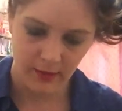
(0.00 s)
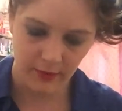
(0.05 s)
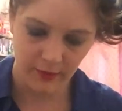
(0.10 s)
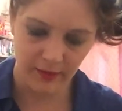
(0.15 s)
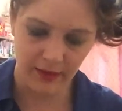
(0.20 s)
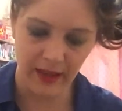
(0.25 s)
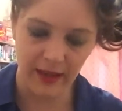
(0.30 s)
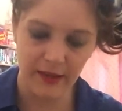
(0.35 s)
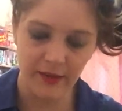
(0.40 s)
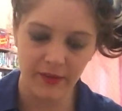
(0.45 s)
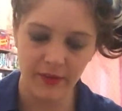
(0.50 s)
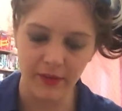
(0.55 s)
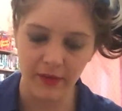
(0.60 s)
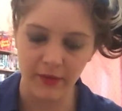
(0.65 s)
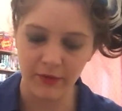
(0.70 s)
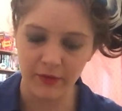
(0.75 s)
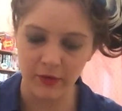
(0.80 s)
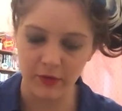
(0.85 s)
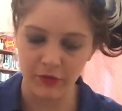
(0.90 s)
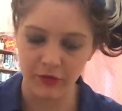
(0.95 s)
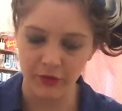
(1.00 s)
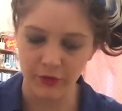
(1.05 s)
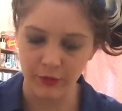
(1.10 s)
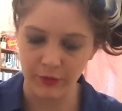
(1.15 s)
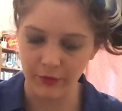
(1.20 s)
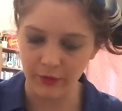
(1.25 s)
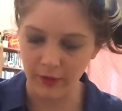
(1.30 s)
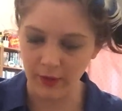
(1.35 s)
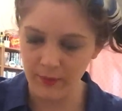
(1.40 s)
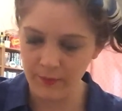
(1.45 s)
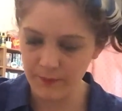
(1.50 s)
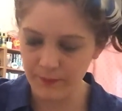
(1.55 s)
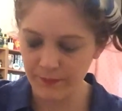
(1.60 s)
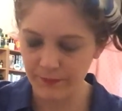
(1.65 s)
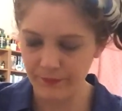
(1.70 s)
So that is the Seducer.